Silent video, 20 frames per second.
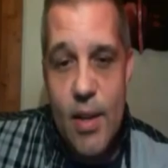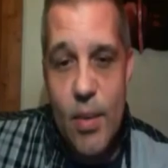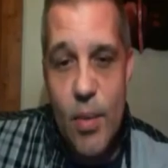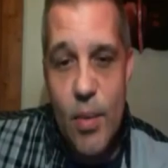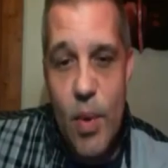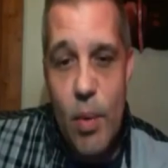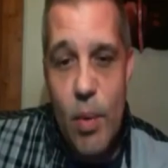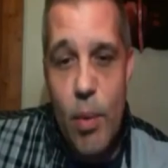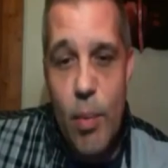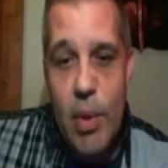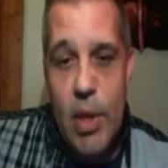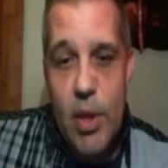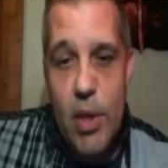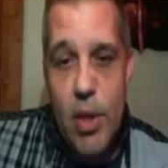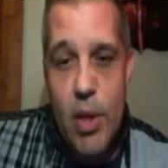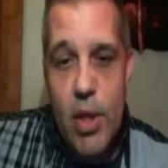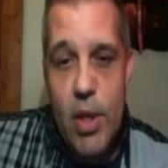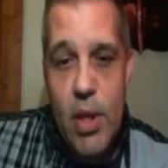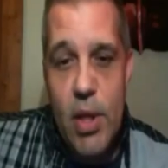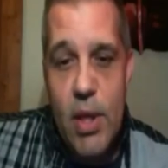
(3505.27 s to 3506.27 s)
We will be
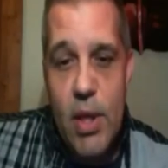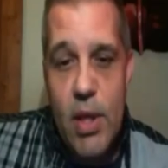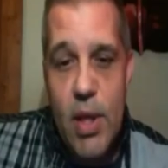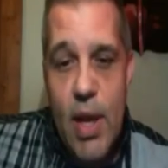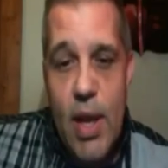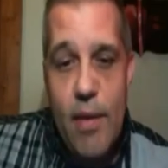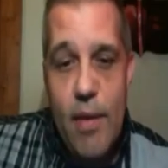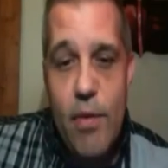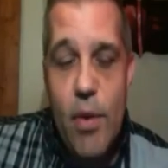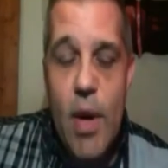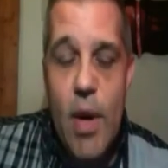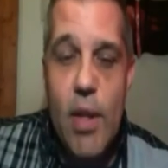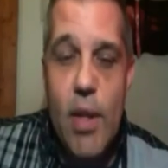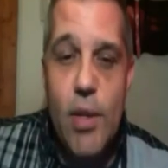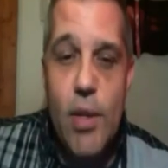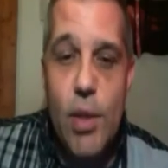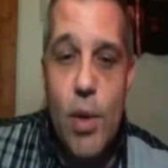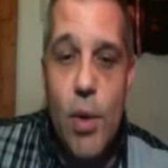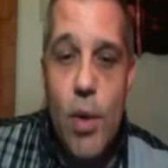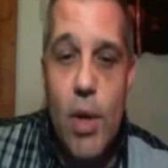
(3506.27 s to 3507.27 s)
looking to have you
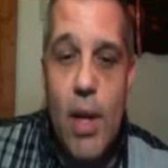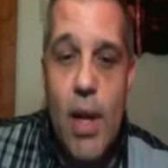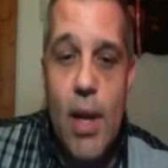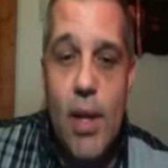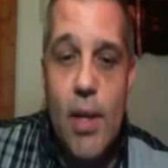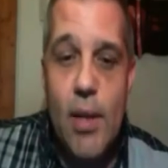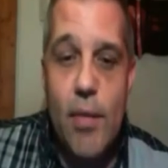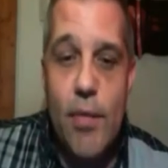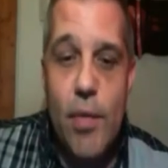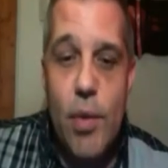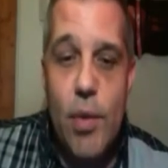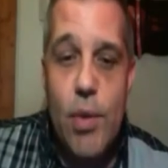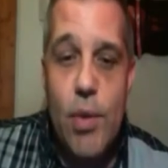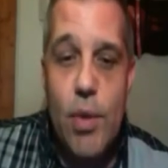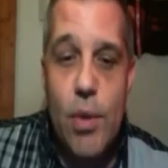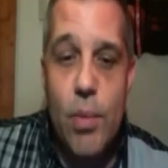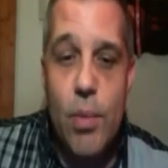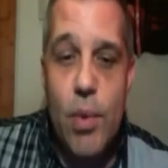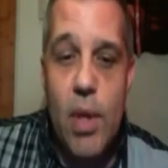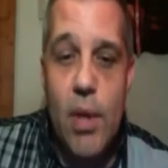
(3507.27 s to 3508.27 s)
on the show again in the
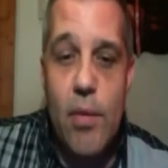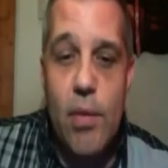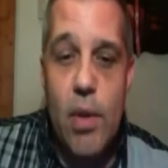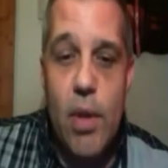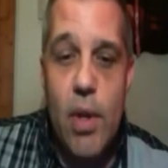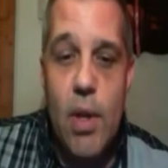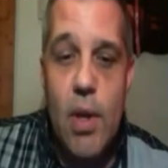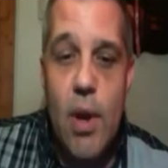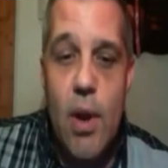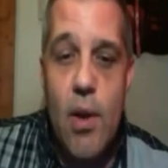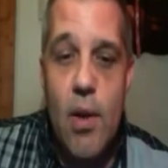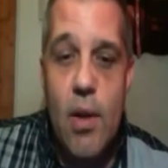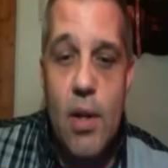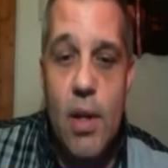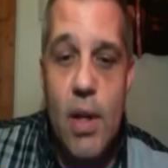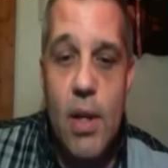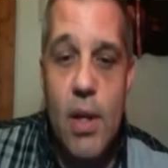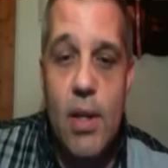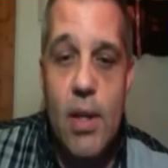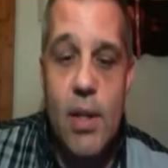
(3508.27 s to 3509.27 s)
future. We'll give you a
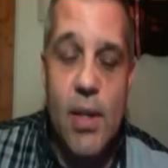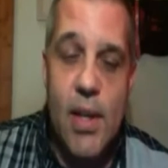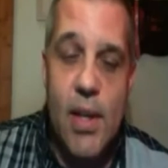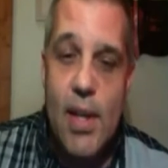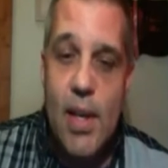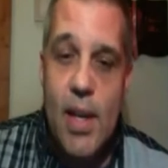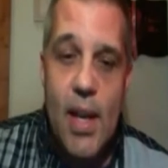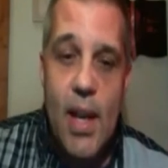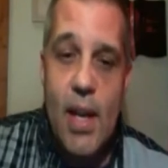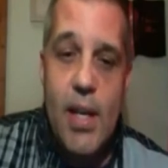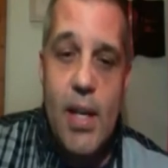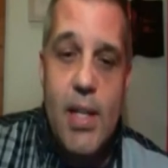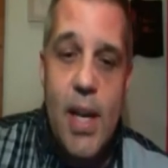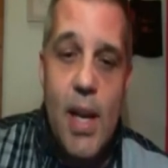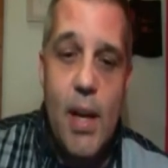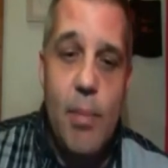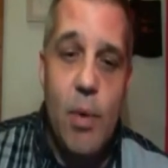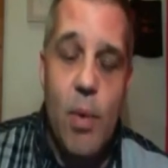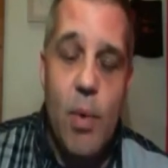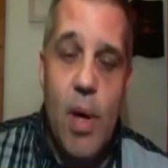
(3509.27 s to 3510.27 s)
call, and
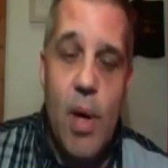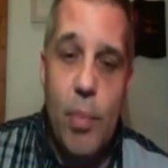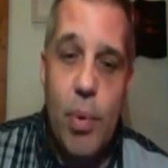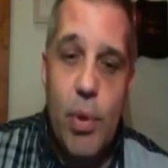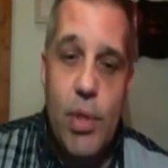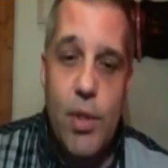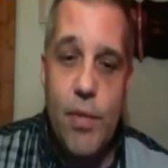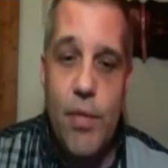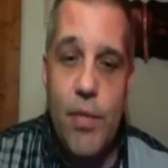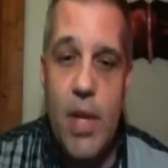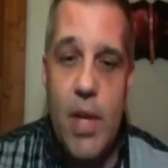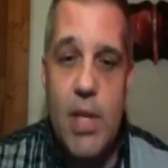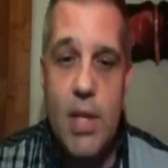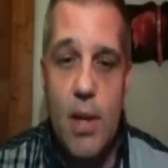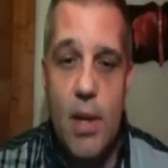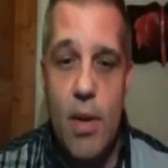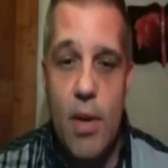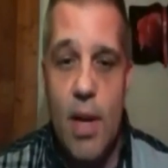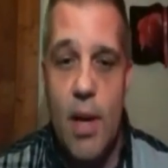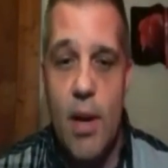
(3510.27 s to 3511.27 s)
anytime you want to put your
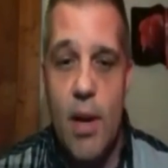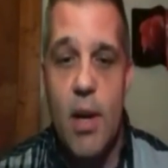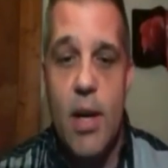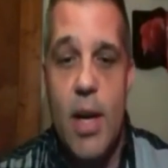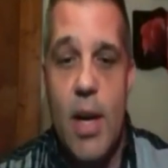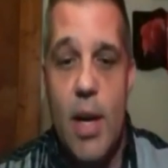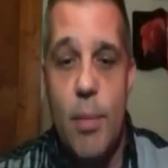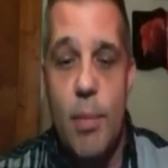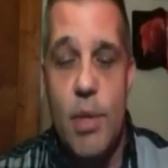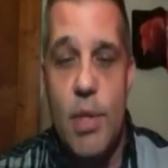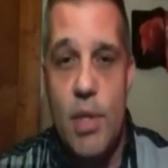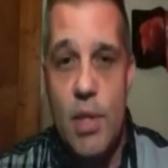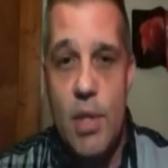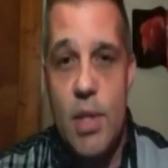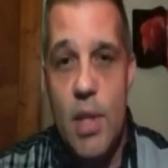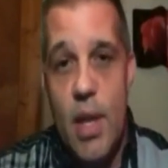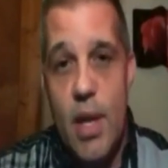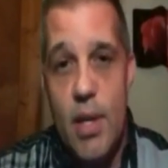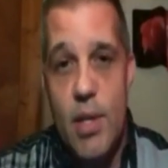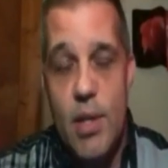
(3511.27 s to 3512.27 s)
face out on our cameras,
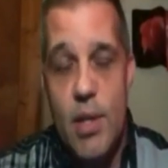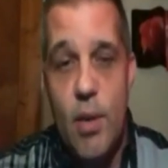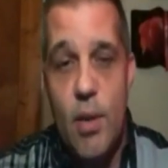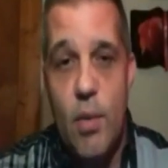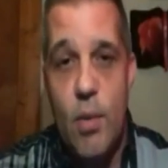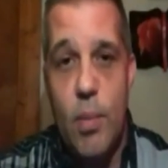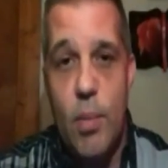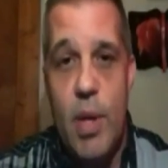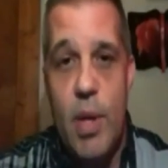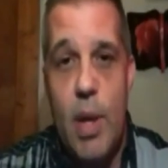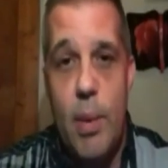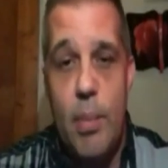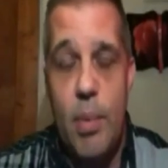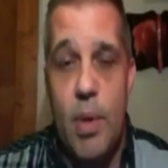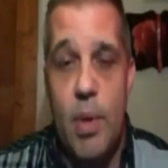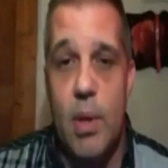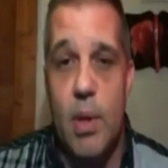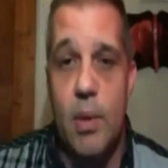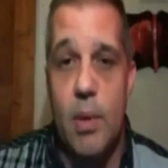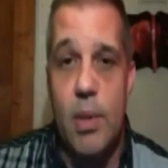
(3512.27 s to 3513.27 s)
just let us know. We'll be
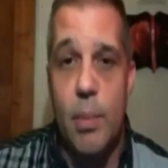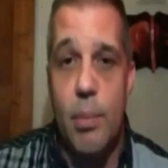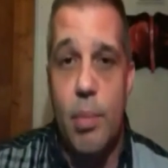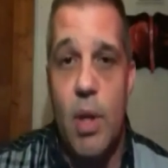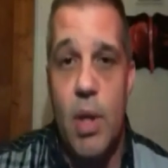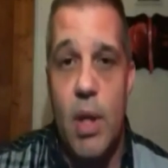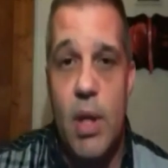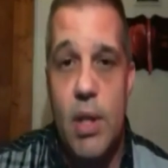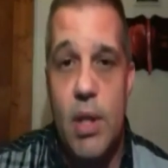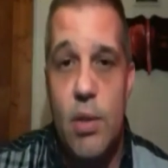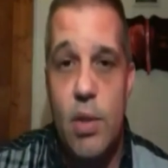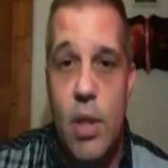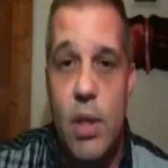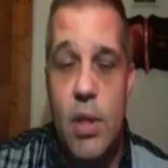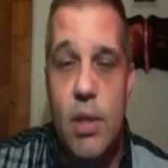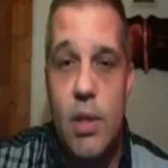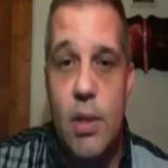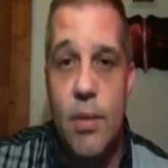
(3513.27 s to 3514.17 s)
happy to, to plug into you.